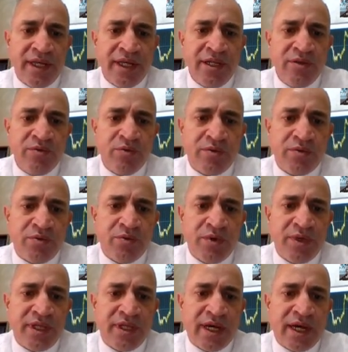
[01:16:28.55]
and end
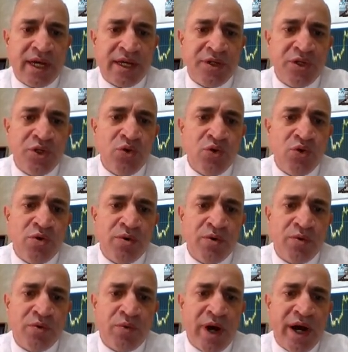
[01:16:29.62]
with a
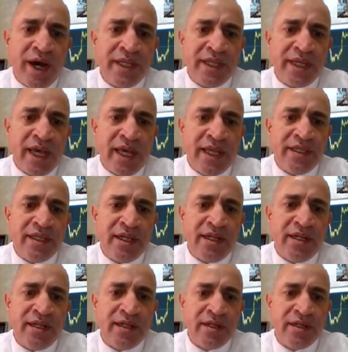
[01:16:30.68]
new white
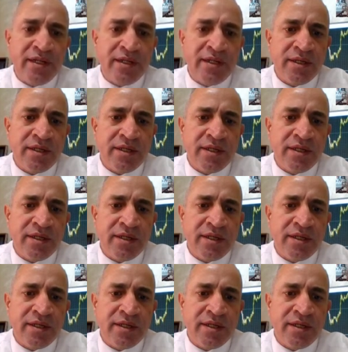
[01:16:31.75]
candle,